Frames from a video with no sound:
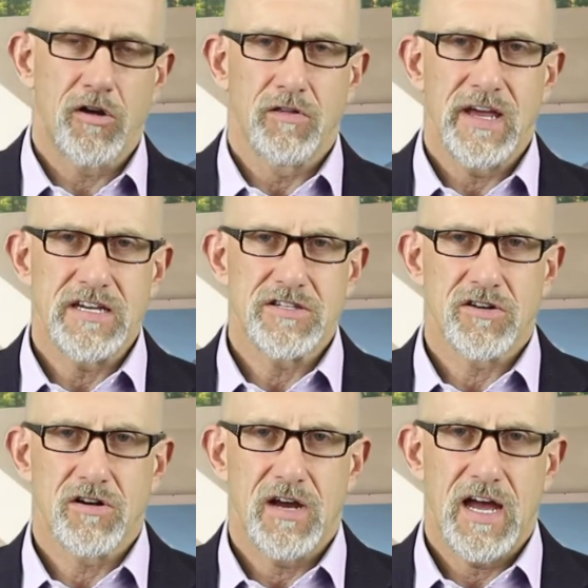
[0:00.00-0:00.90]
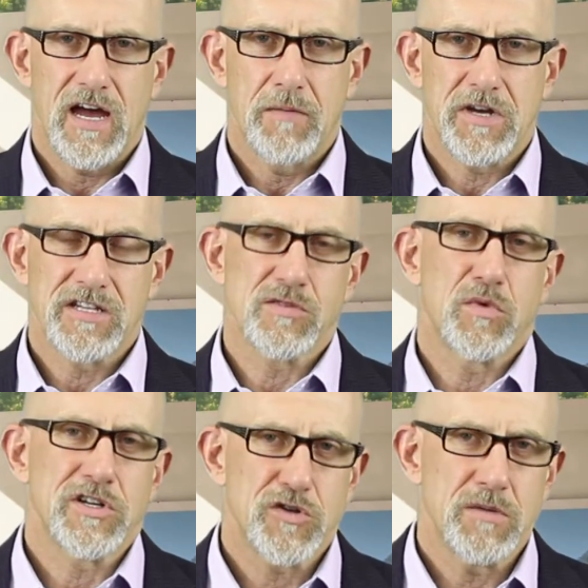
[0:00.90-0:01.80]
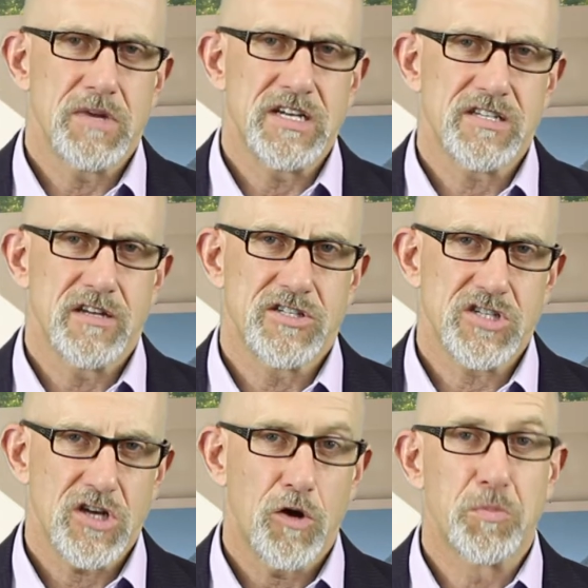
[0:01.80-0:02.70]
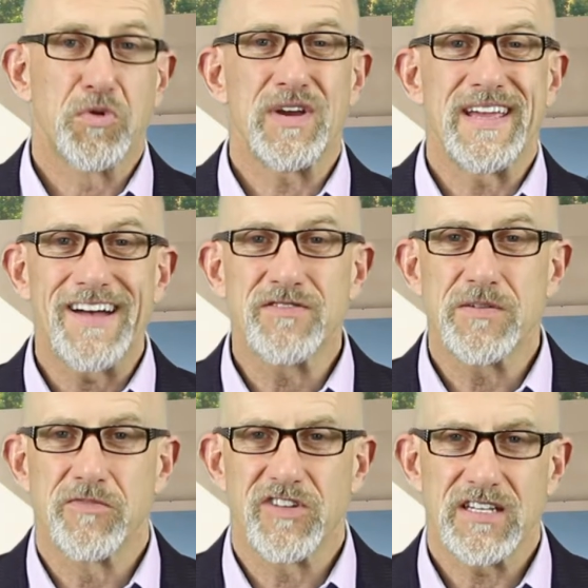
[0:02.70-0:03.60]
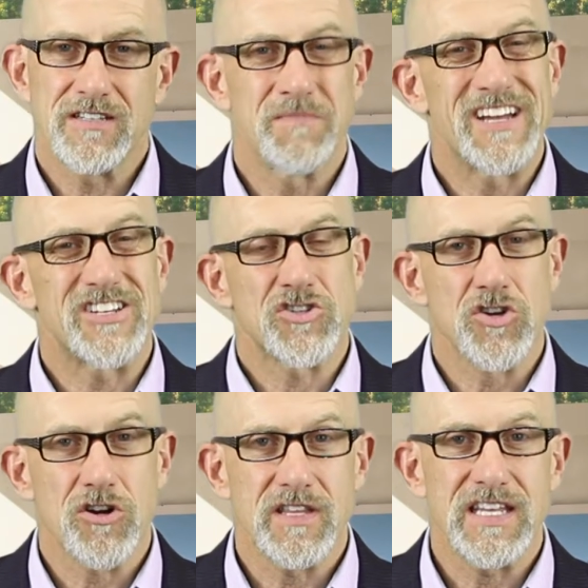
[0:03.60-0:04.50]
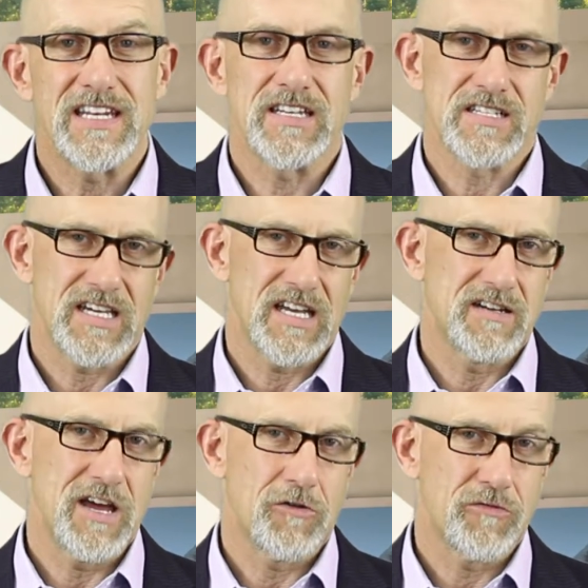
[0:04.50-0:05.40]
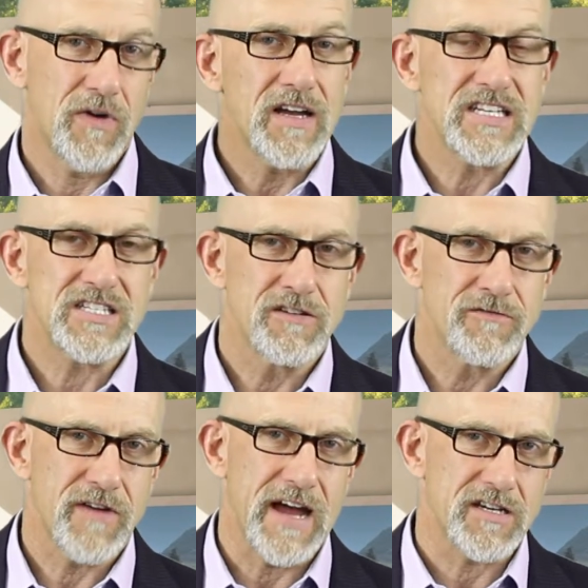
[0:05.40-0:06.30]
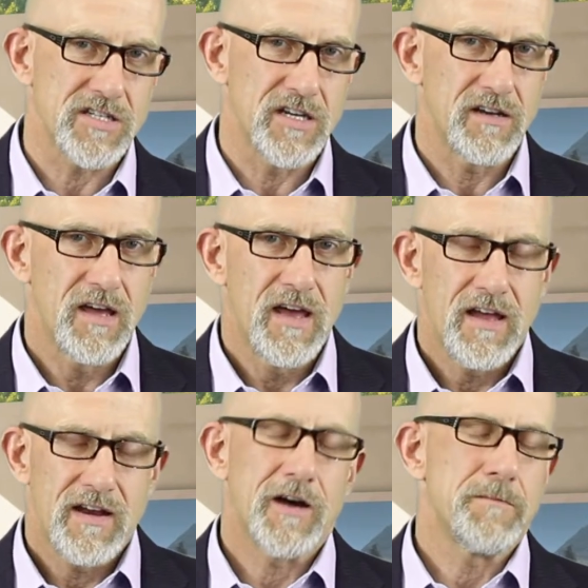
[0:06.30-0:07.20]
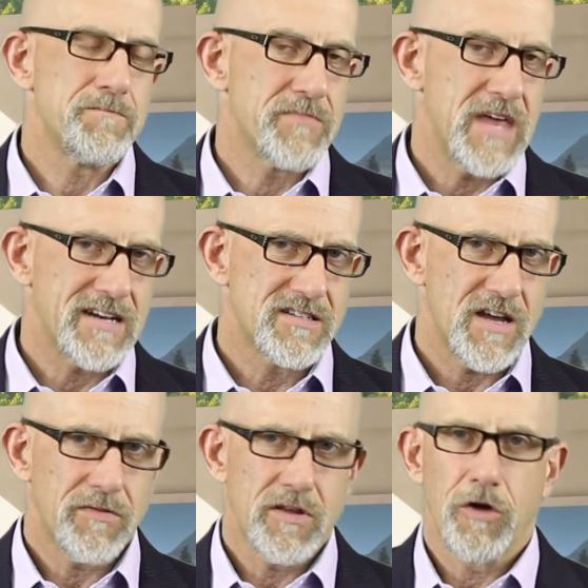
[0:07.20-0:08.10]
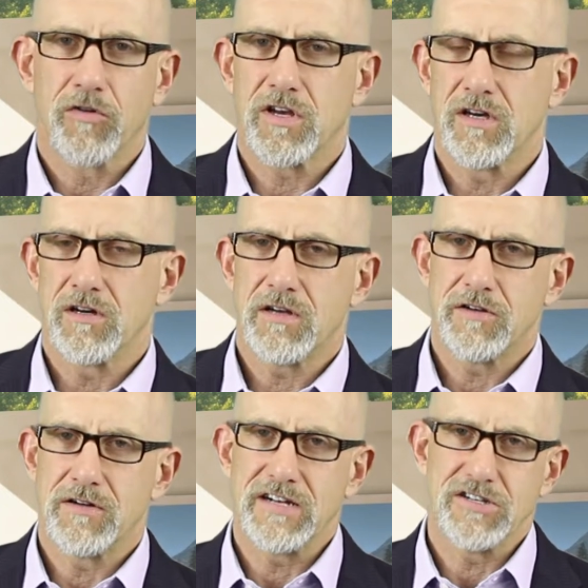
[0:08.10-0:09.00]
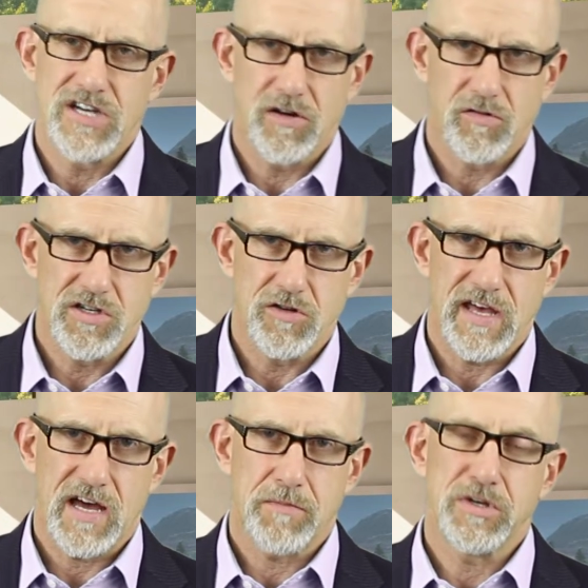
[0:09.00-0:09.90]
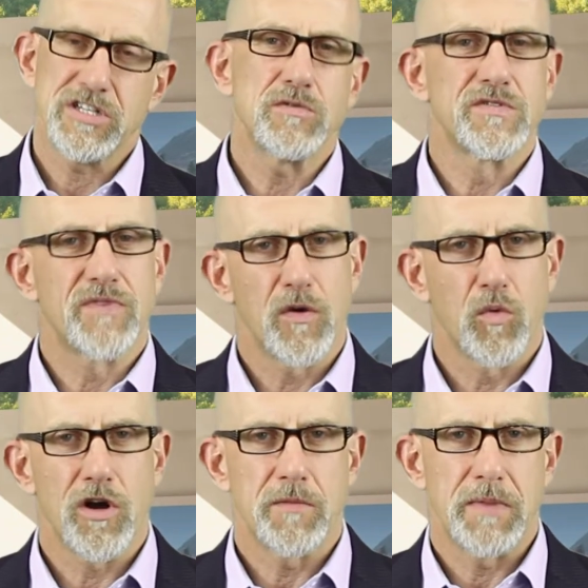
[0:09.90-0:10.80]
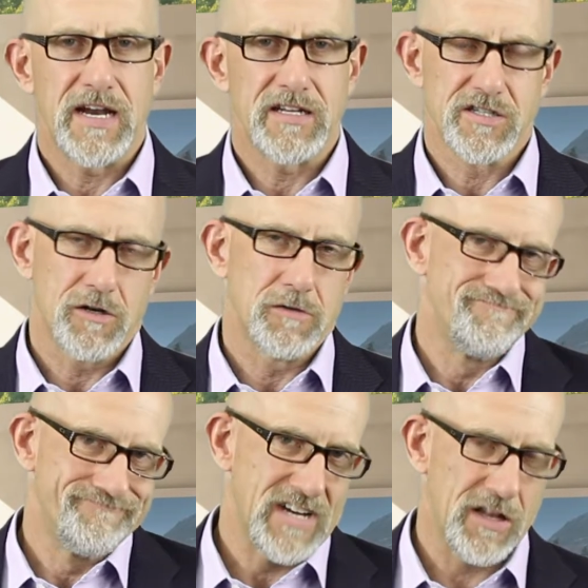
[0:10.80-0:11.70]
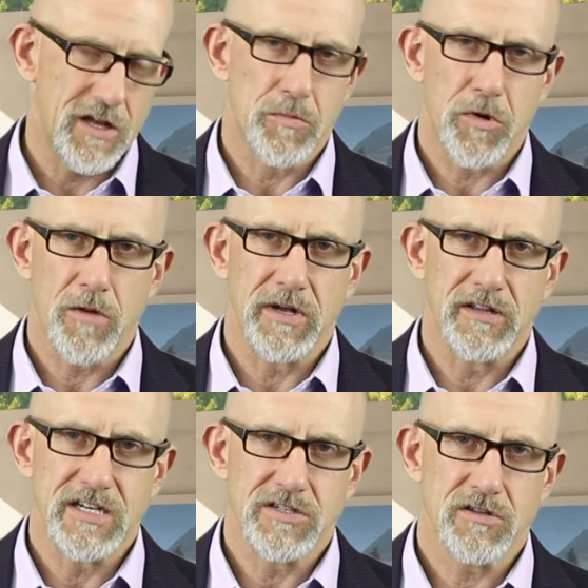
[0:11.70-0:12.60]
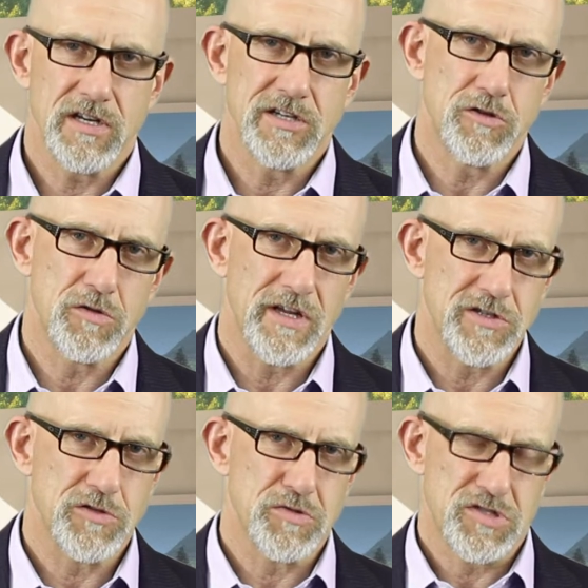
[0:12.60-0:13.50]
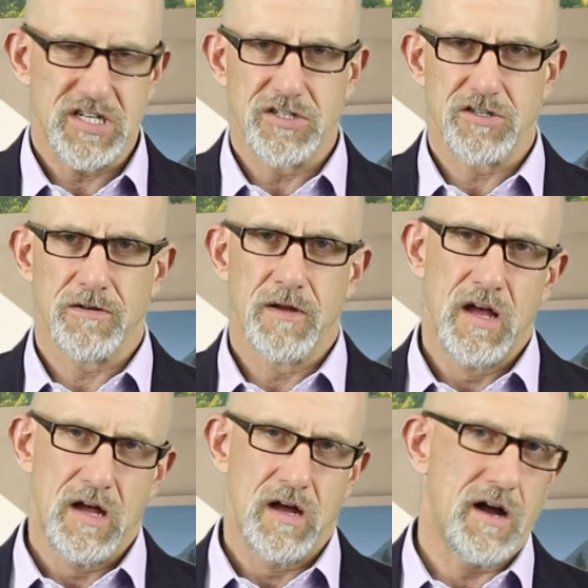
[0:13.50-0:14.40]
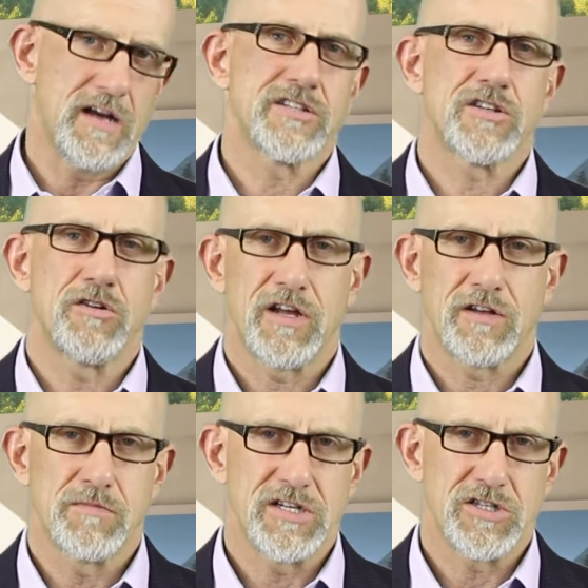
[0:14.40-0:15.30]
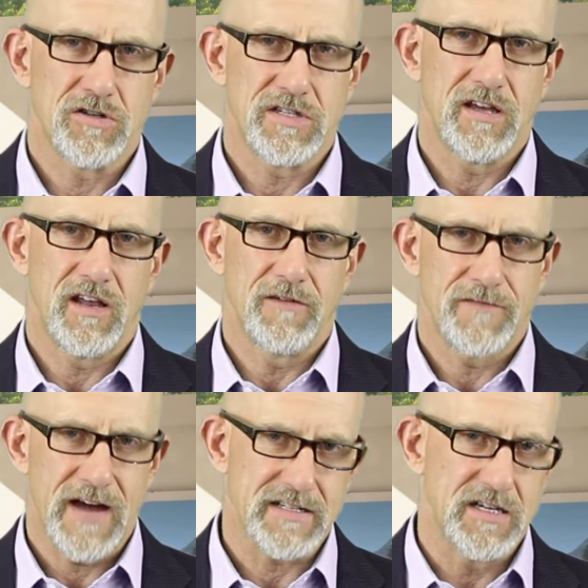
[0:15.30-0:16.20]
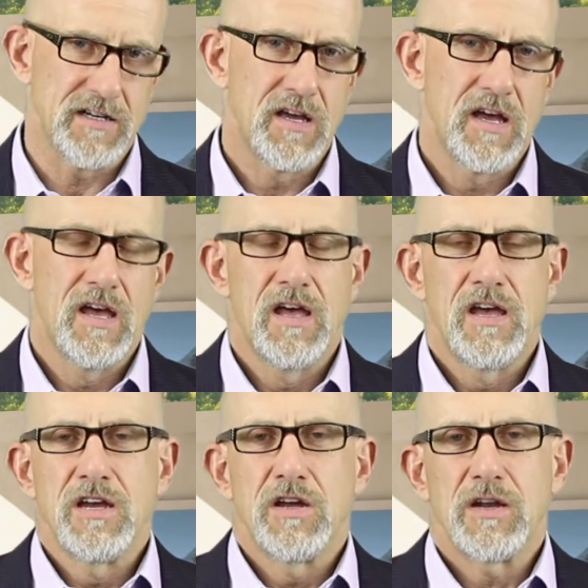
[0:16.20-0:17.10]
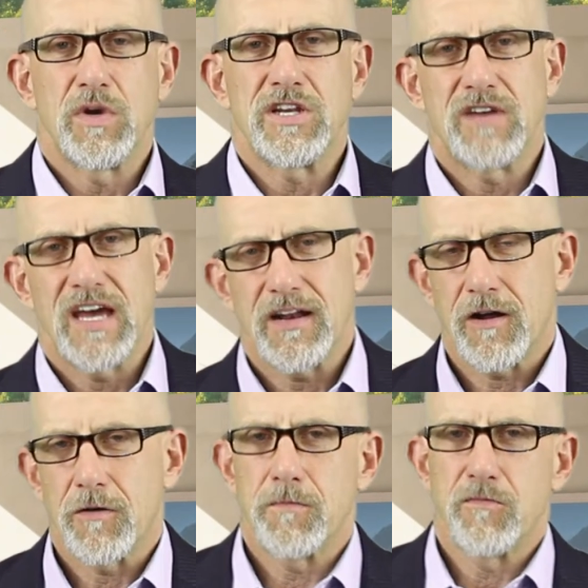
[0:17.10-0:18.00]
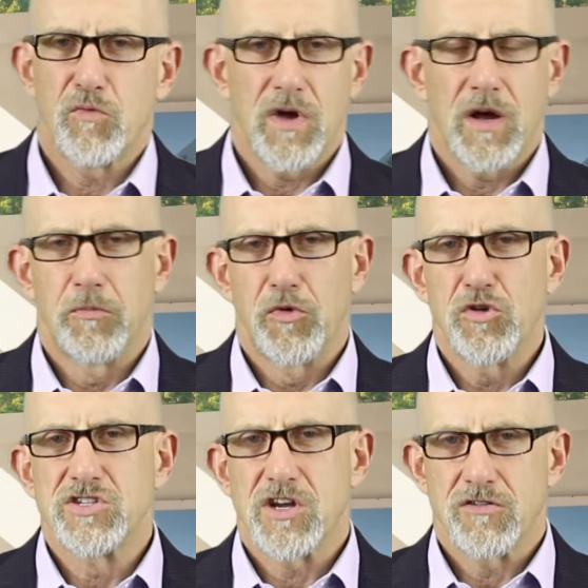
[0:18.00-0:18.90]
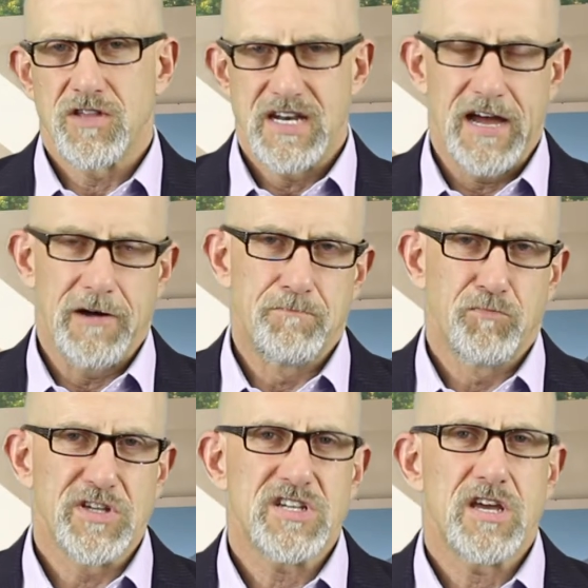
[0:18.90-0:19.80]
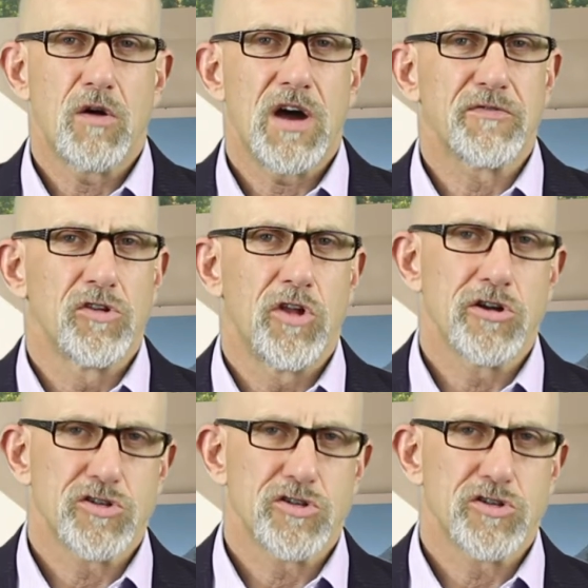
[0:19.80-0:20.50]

your laser uh, because I want to treat my son's toe preemptively to make sure that he doesn't get a nail fungus infection? Now, that is definitely overkill. I do not generally do that, but she was very worried about it, so I let her borrow my laser and do the laser procedure on his toenail to make sure it didn't get infected. Now, when you get a, a bruise under the nail, let's say you go out for a long